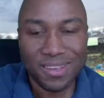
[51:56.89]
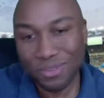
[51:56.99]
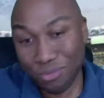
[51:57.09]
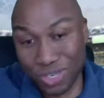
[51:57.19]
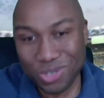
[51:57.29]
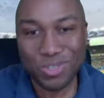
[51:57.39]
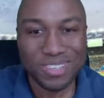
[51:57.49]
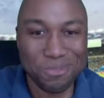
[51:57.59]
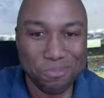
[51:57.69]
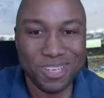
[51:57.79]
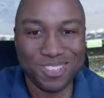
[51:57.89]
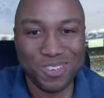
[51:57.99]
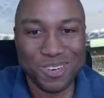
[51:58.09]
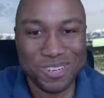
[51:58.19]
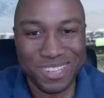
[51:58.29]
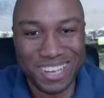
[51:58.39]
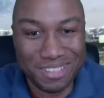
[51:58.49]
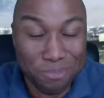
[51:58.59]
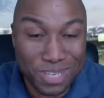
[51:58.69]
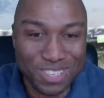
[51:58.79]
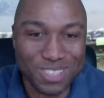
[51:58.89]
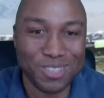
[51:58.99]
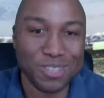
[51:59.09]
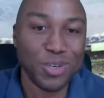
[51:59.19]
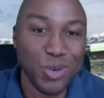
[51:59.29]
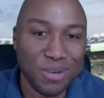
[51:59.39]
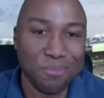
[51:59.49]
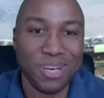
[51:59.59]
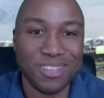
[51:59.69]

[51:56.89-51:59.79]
which was administered to him by the